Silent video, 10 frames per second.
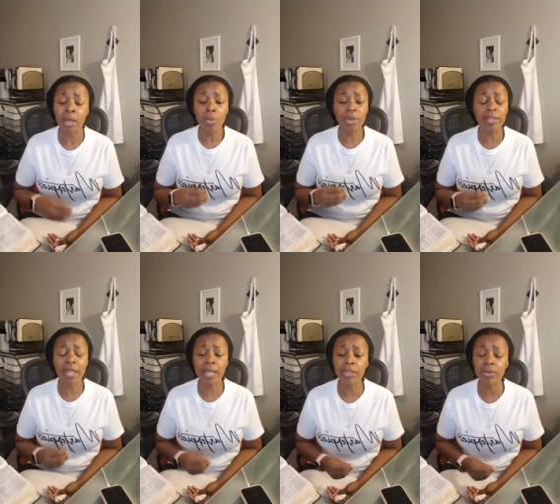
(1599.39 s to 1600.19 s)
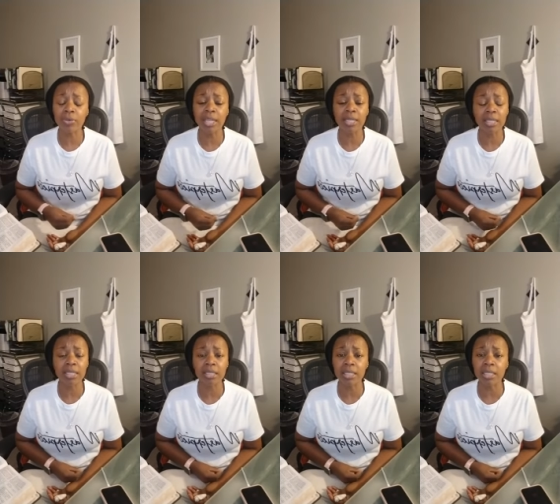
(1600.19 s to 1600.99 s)
We thank you that
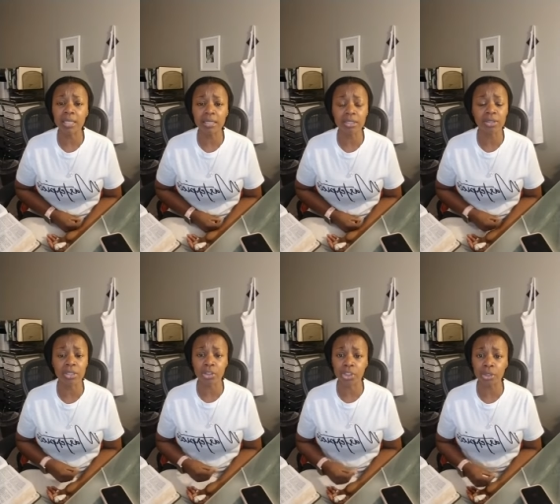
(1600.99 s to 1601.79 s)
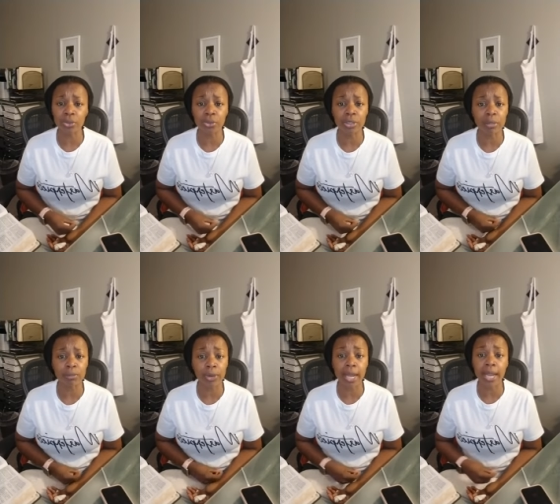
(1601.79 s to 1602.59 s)
healing is the children's
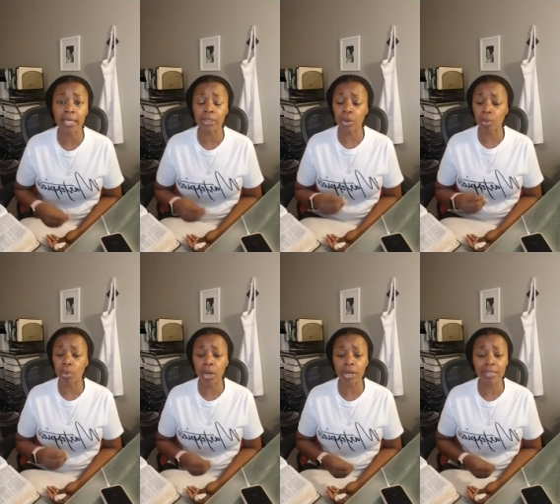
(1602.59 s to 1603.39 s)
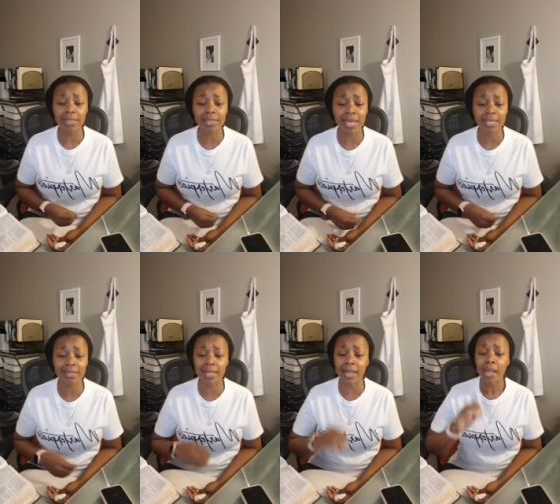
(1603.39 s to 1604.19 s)
bread, and your word says
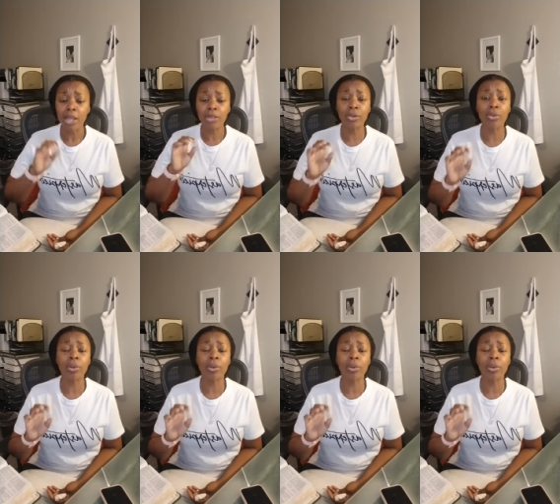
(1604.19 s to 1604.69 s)
that you,